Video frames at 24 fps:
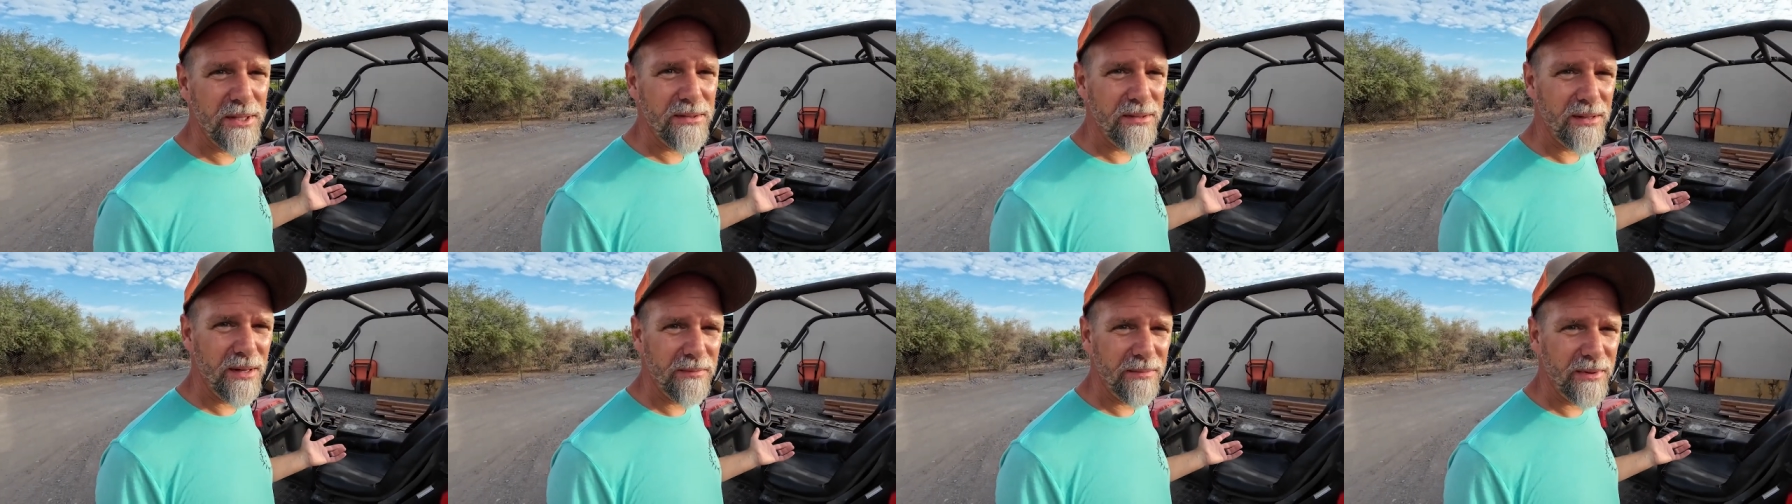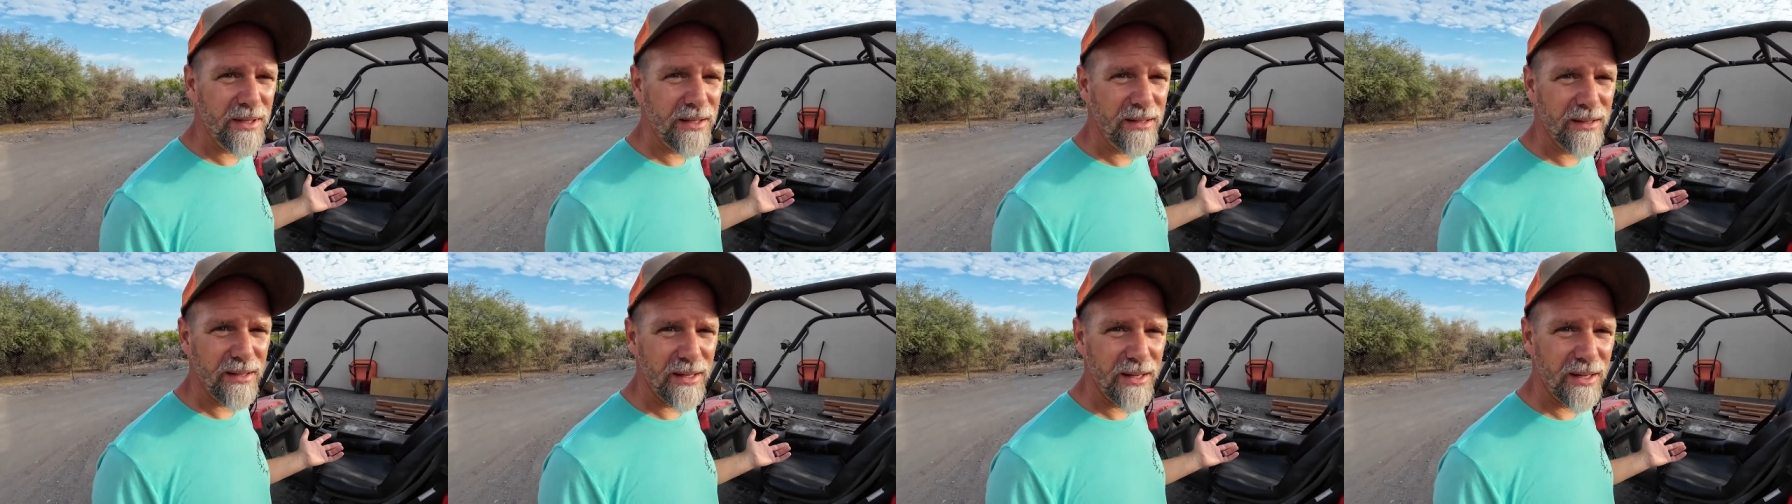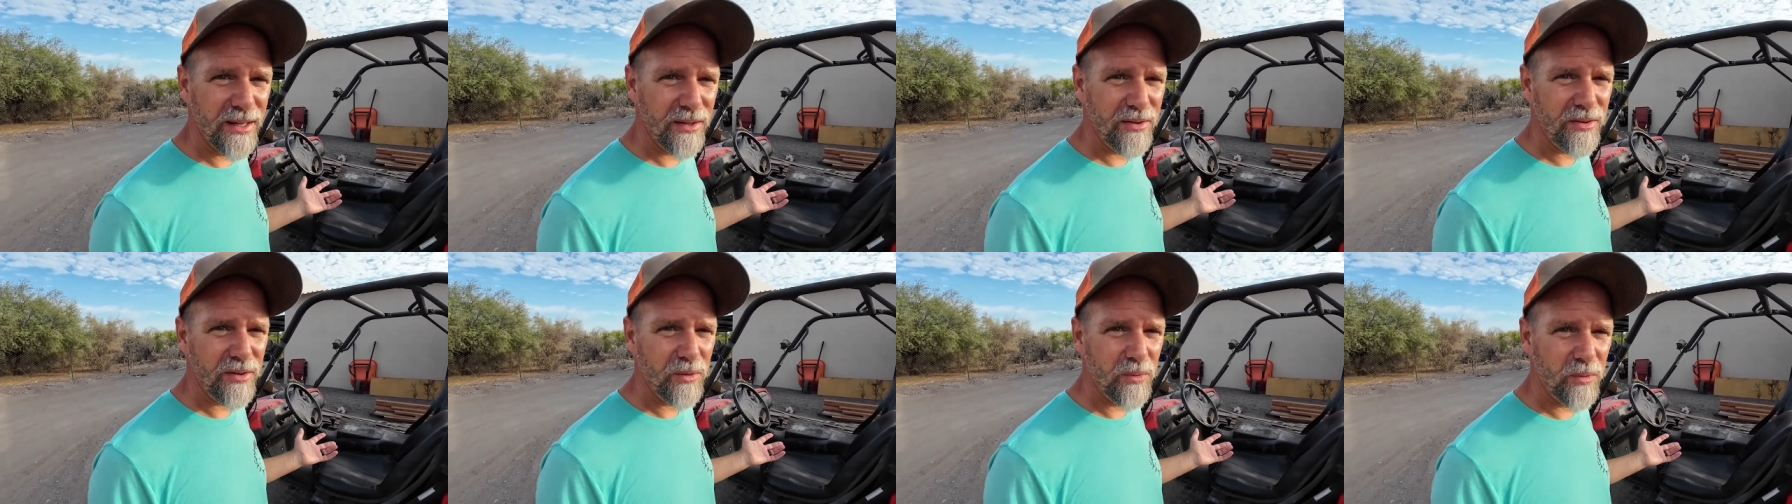something that
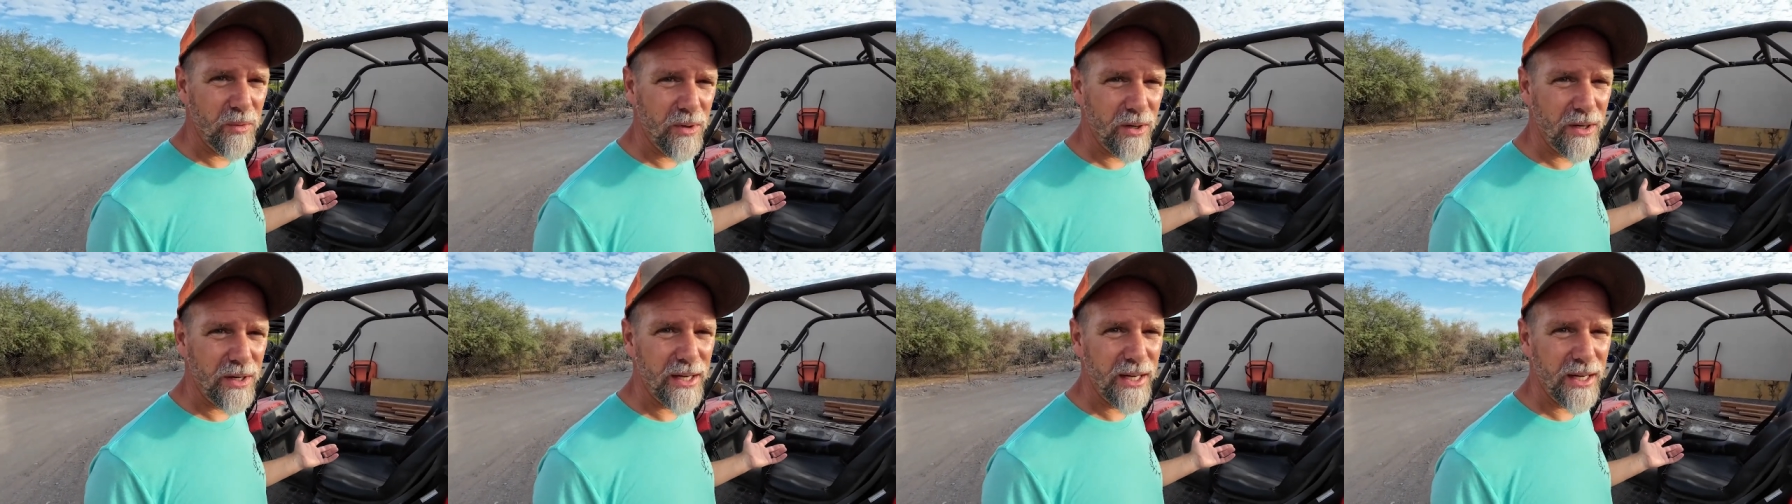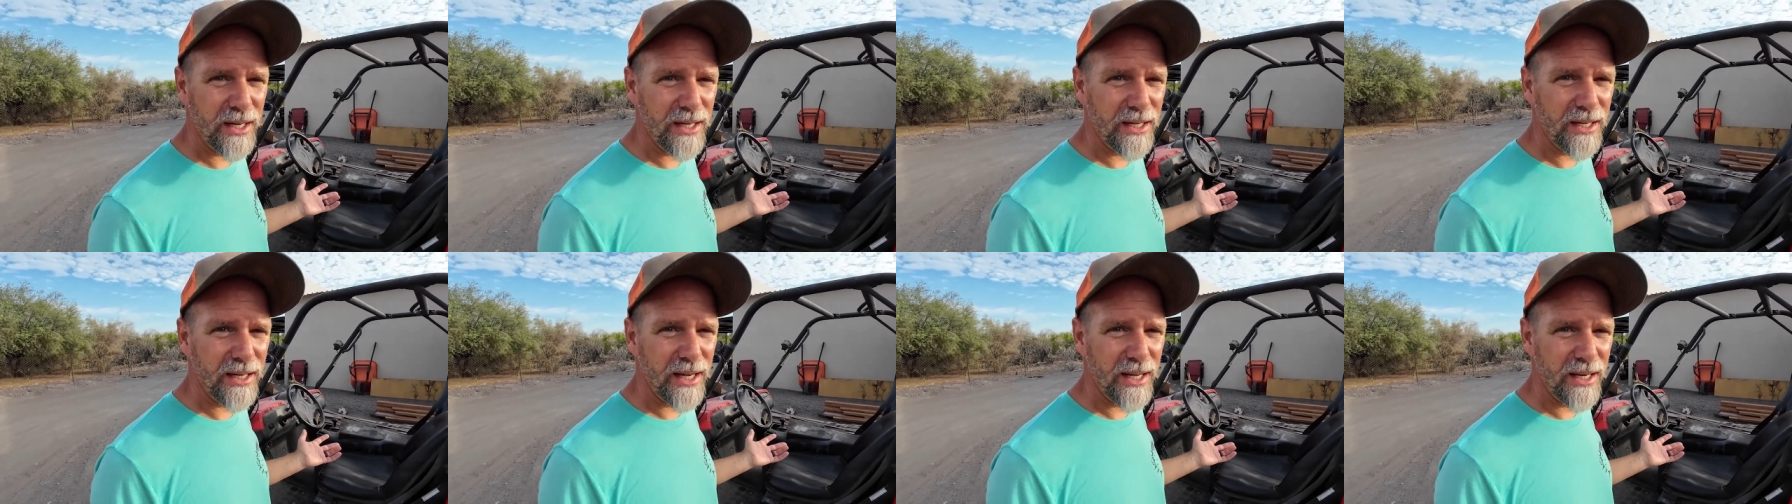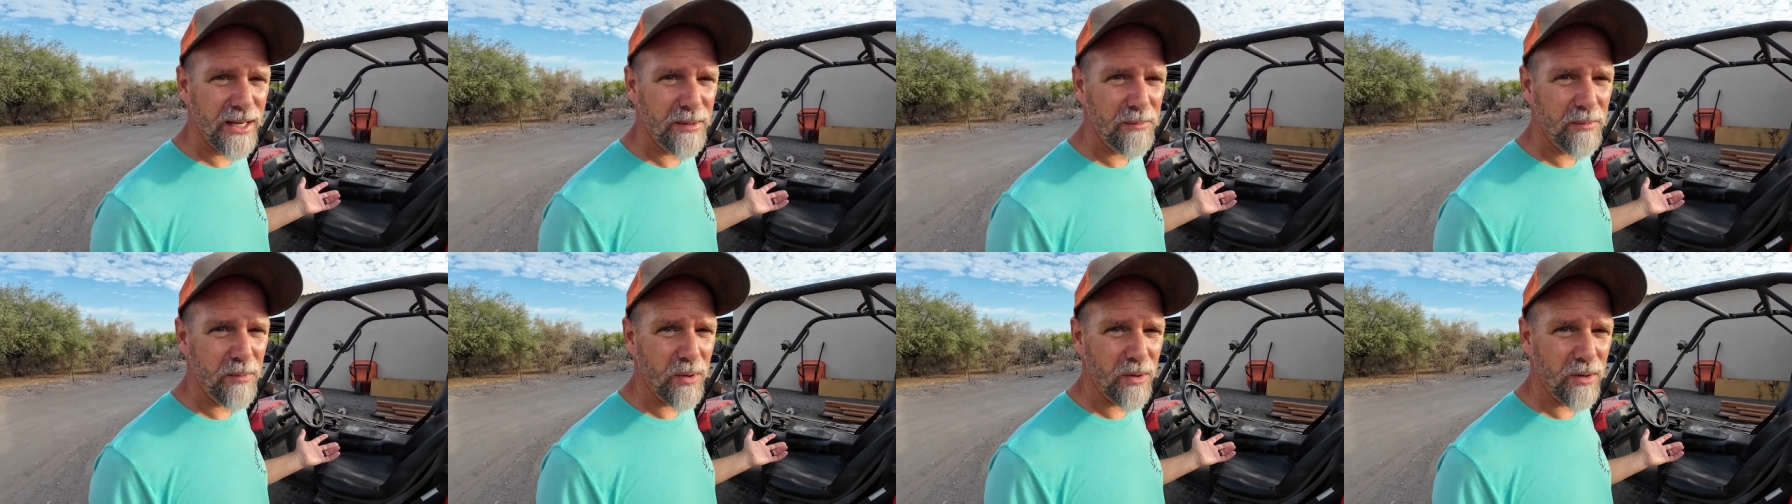isn't working
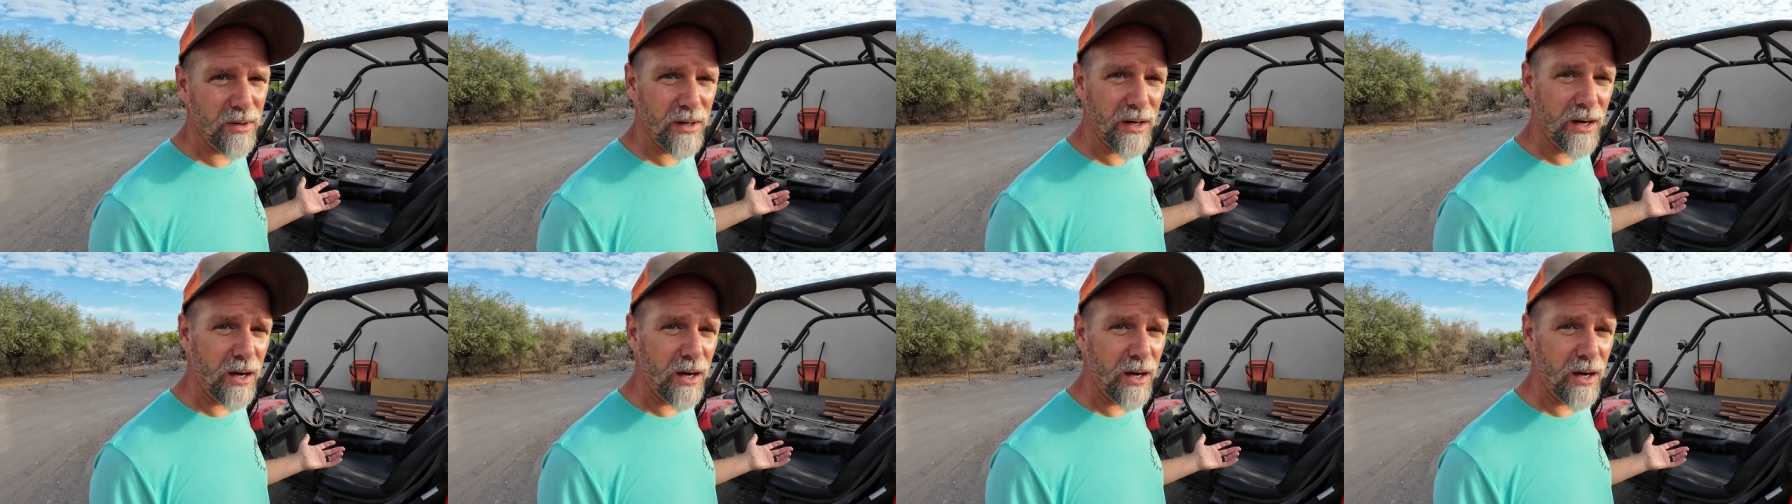anymore.